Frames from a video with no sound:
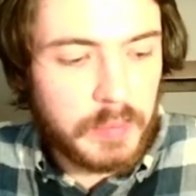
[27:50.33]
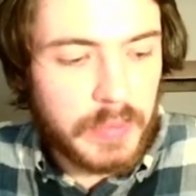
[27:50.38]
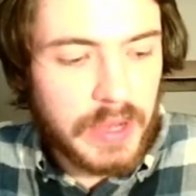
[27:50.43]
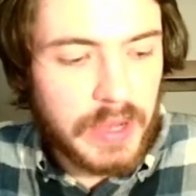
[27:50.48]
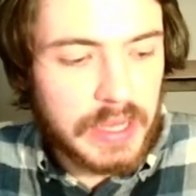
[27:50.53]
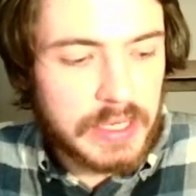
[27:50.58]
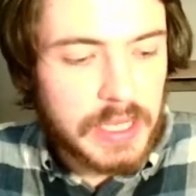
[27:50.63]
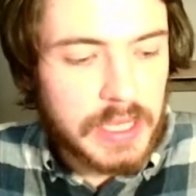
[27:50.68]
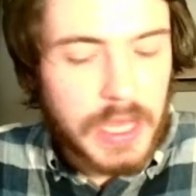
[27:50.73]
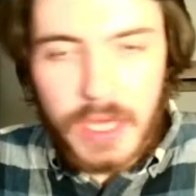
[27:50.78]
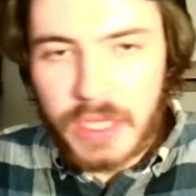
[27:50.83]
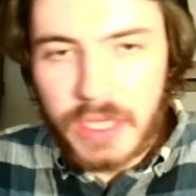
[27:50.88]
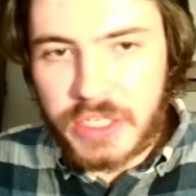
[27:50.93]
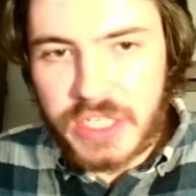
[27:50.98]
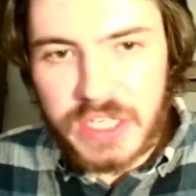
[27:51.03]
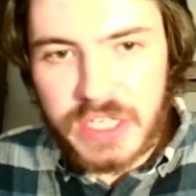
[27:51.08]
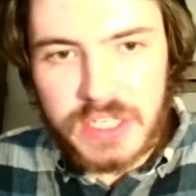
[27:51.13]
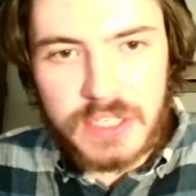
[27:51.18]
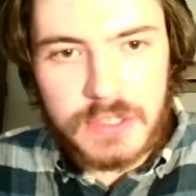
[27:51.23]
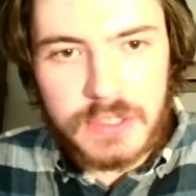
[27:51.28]
But
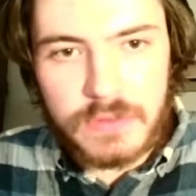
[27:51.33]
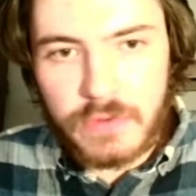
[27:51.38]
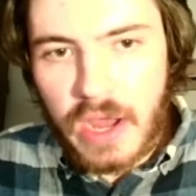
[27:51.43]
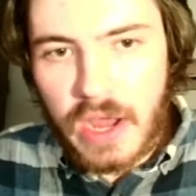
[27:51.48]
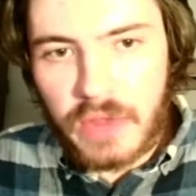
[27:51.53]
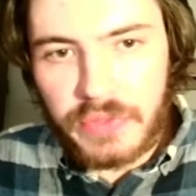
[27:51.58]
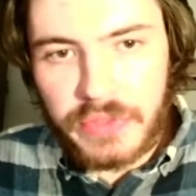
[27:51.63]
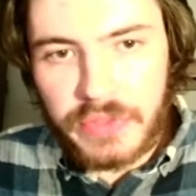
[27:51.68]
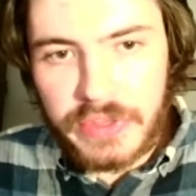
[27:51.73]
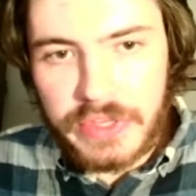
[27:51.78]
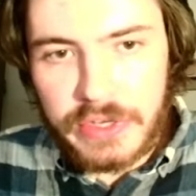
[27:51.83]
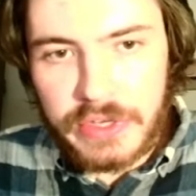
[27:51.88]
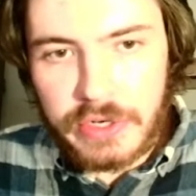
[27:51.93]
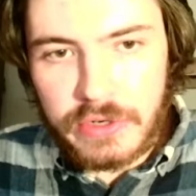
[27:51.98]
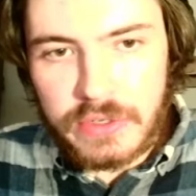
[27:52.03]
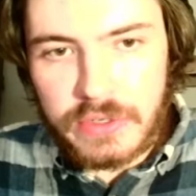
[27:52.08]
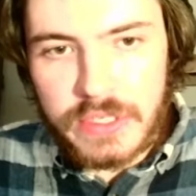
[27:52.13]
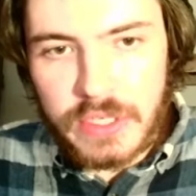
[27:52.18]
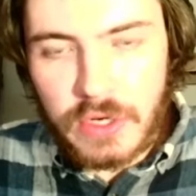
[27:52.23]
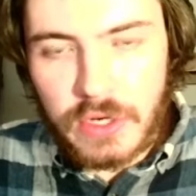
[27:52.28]
just throughout the years,